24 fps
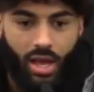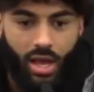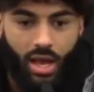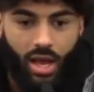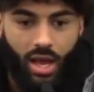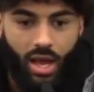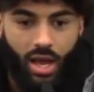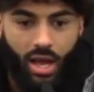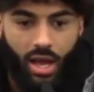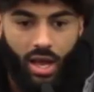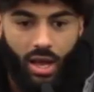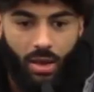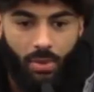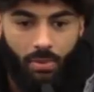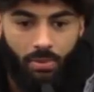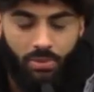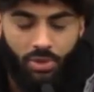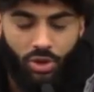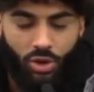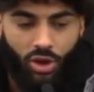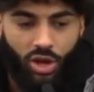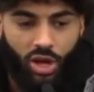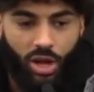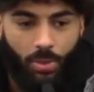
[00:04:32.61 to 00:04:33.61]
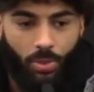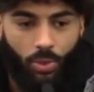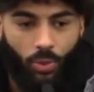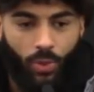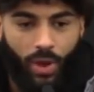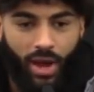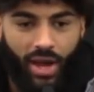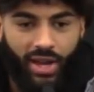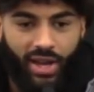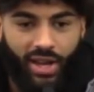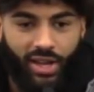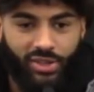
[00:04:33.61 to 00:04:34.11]
Know a couple
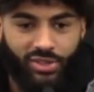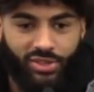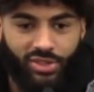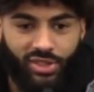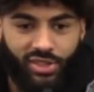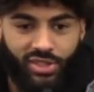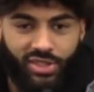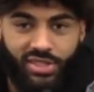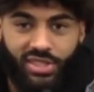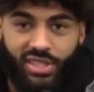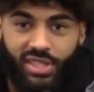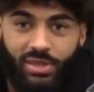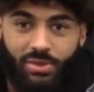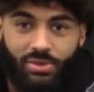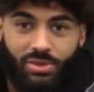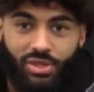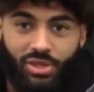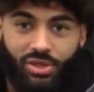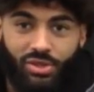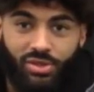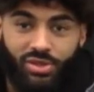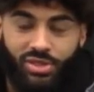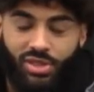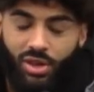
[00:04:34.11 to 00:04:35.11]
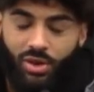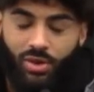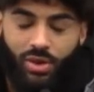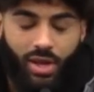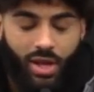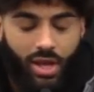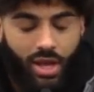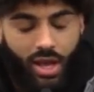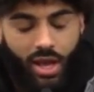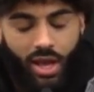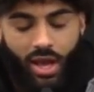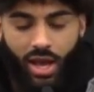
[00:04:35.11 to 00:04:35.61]
wideouts on the team too. So
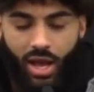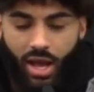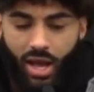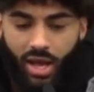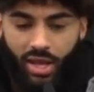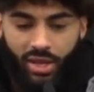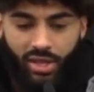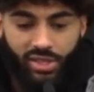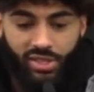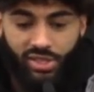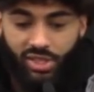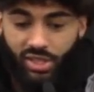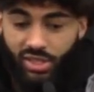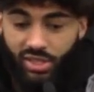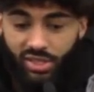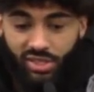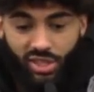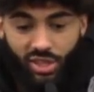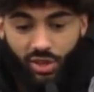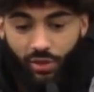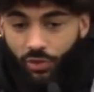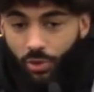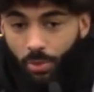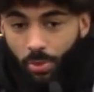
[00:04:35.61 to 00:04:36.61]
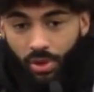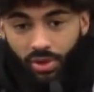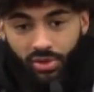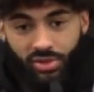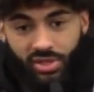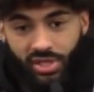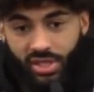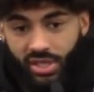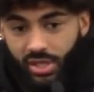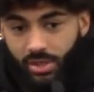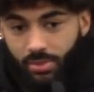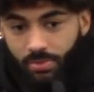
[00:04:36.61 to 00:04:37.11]
this is a good football
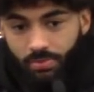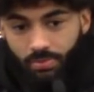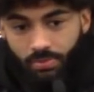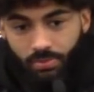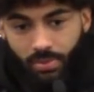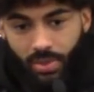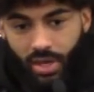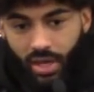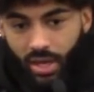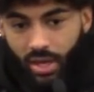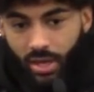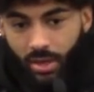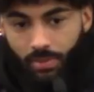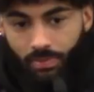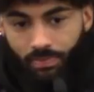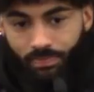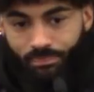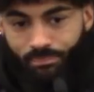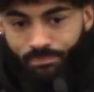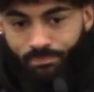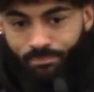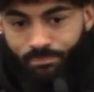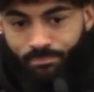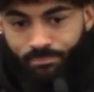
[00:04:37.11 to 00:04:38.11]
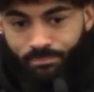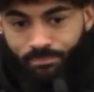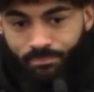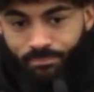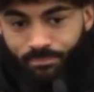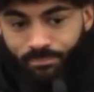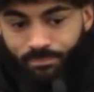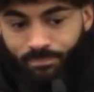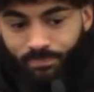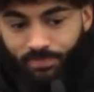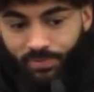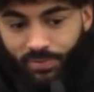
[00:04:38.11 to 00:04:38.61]
team.
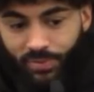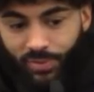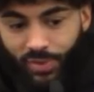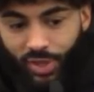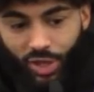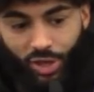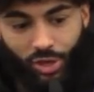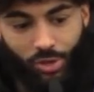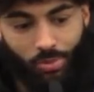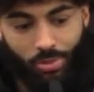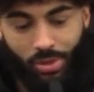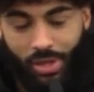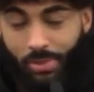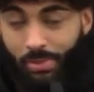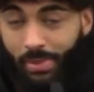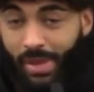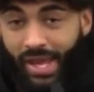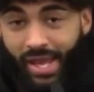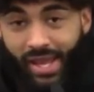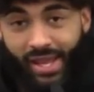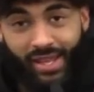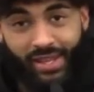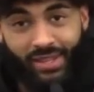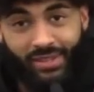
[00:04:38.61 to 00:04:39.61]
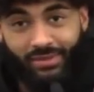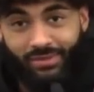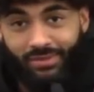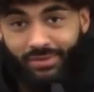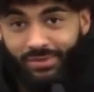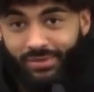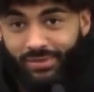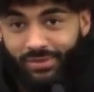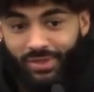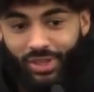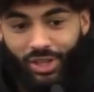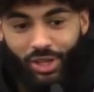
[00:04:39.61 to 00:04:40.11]
They're going to play man.
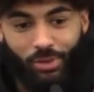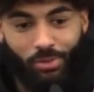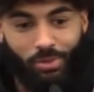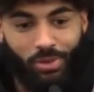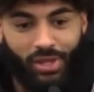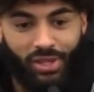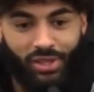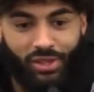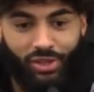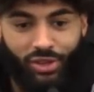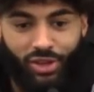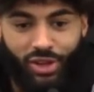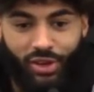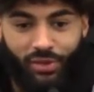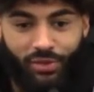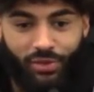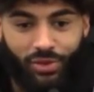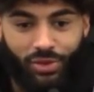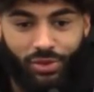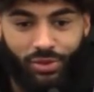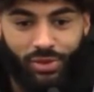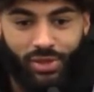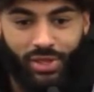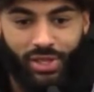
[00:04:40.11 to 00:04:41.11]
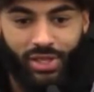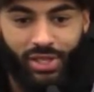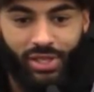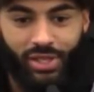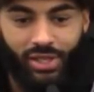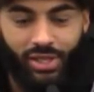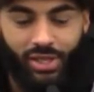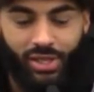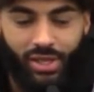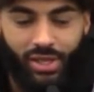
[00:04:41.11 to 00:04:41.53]
They're going to play a little cover three.